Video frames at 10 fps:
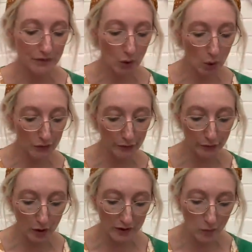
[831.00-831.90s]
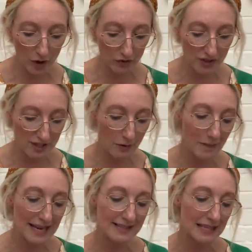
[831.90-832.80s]
called the 4-in-1 Summer
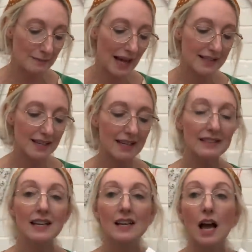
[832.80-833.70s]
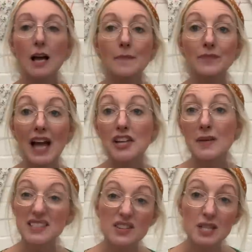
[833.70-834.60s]
Basics pattern. I know
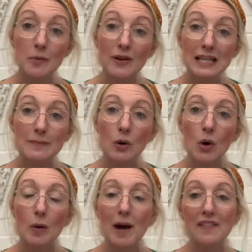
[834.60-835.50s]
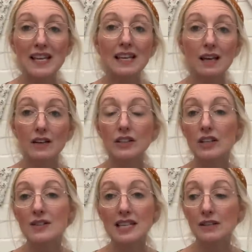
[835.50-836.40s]
it's not summer anymore, but I think
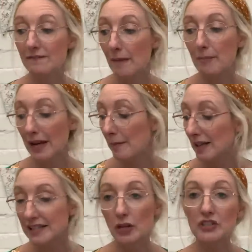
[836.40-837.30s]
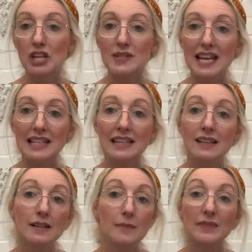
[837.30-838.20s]
using the fabric I'm planning on using,
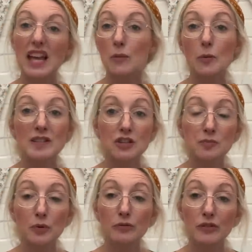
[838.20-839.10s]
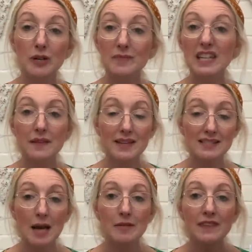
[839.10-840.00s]
it will be suitable for, you know, this
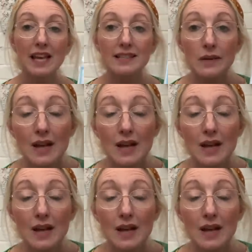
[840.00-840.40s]
time of year. So